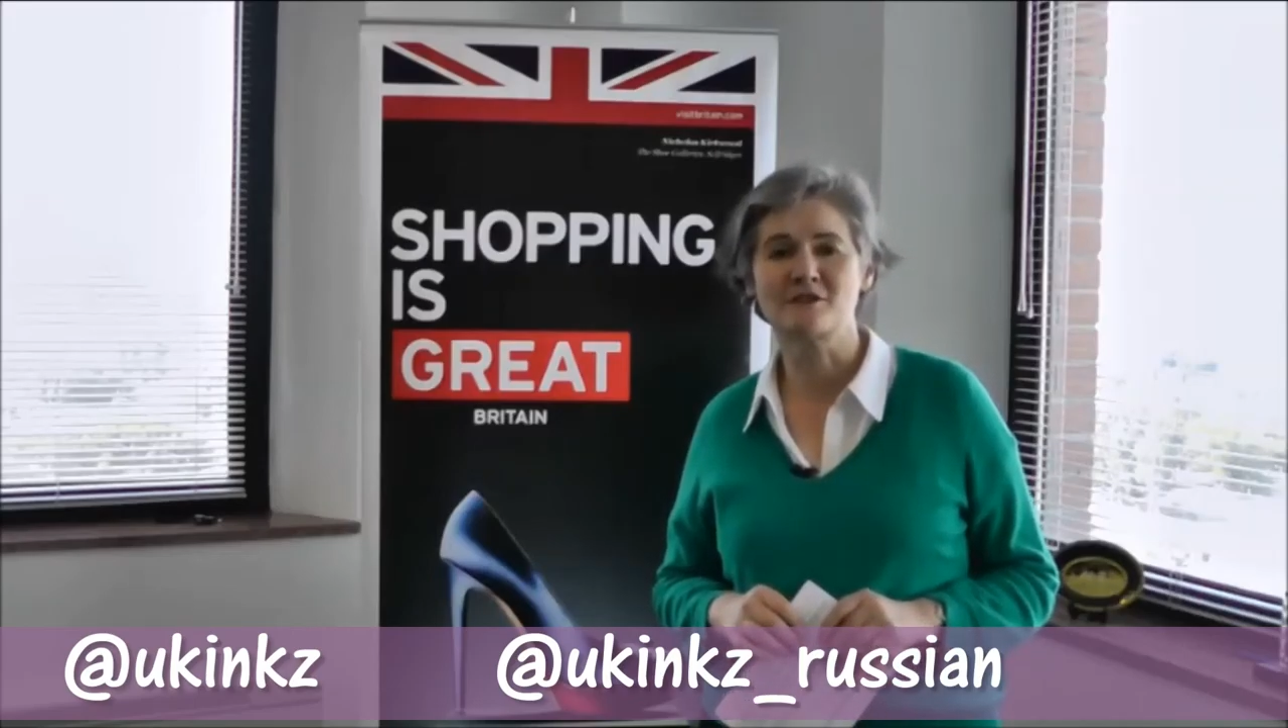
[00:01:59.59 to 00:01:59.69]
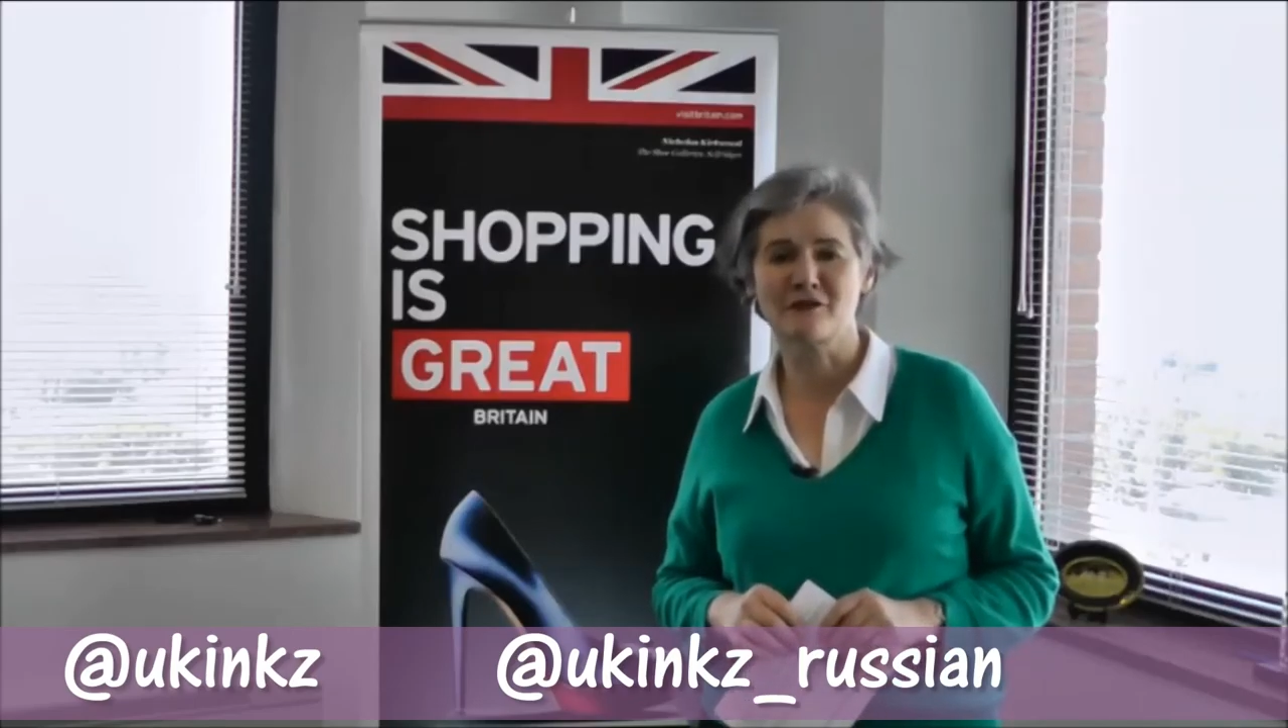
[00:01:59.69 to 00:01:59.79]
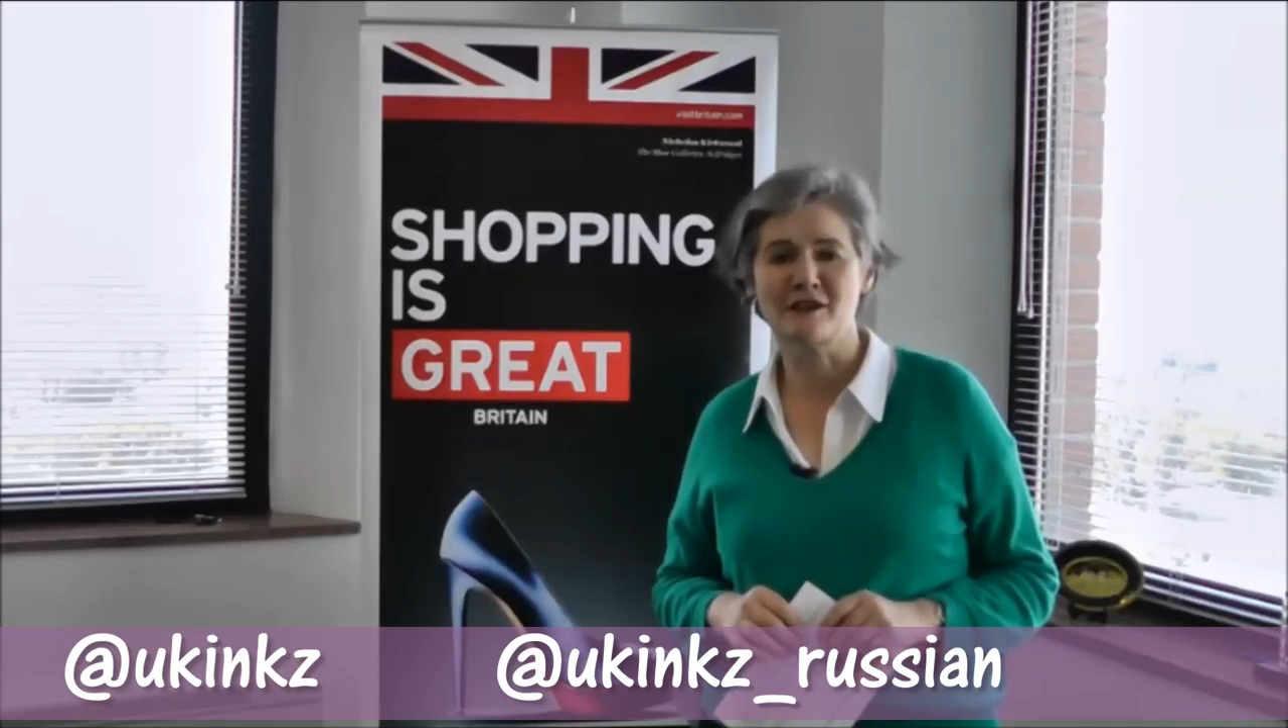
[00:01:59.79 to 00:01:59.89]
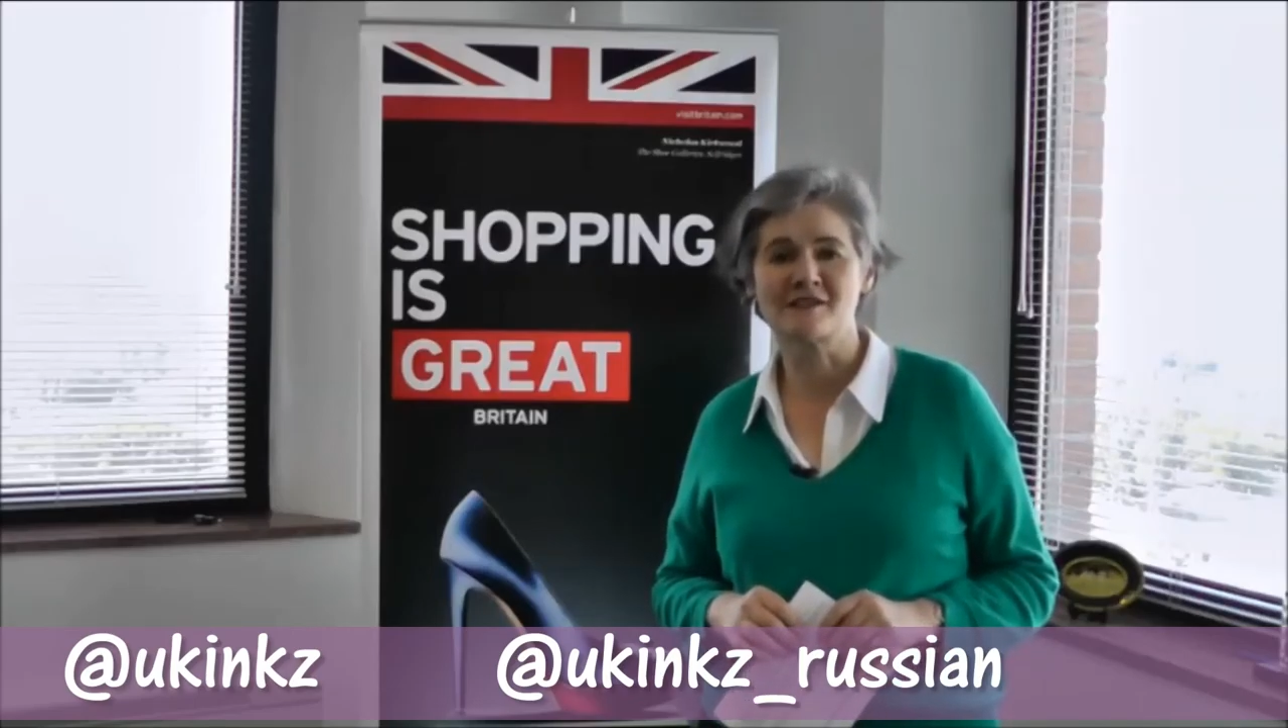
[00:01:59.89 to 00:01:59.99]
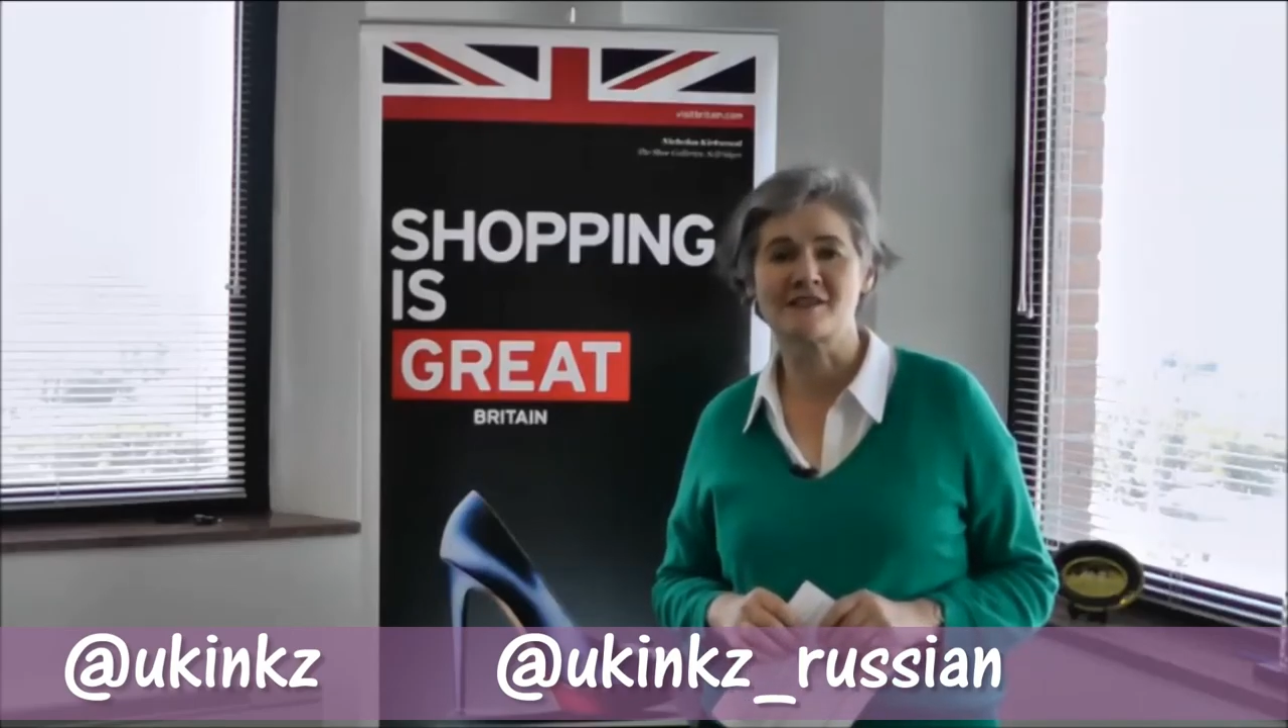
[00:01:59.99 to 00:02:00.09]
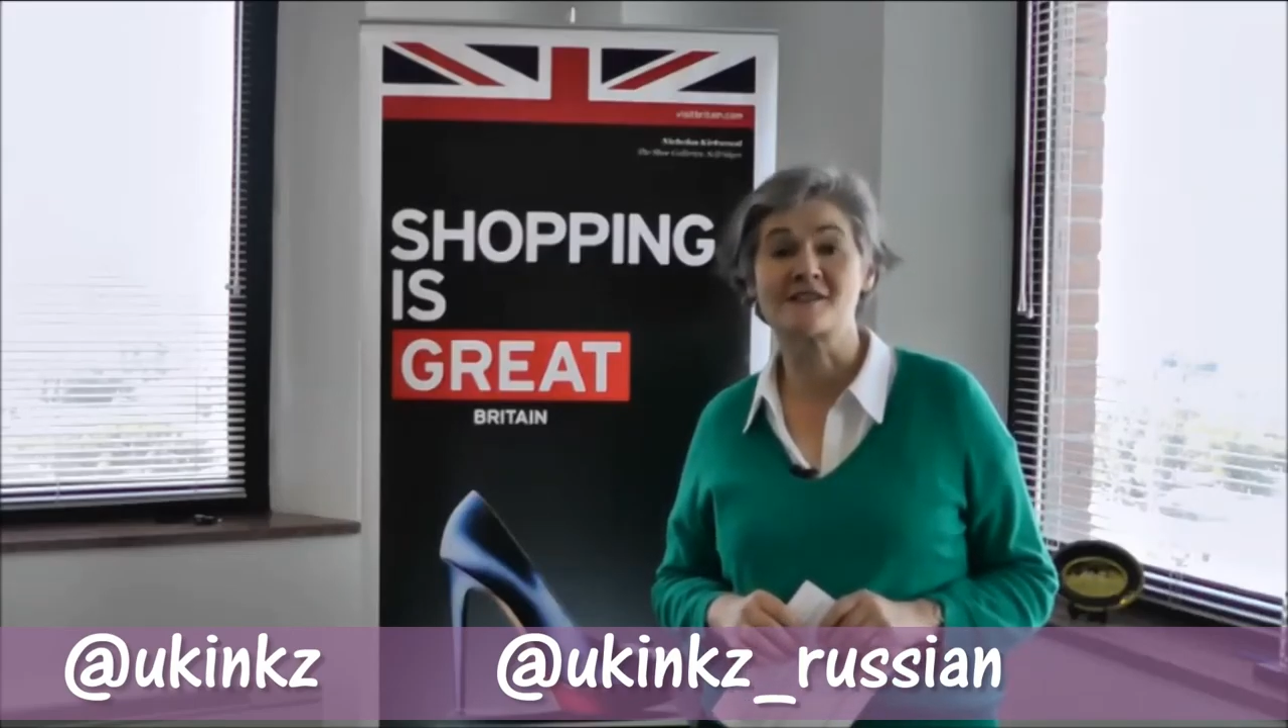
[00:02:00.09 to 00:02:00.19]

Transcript: events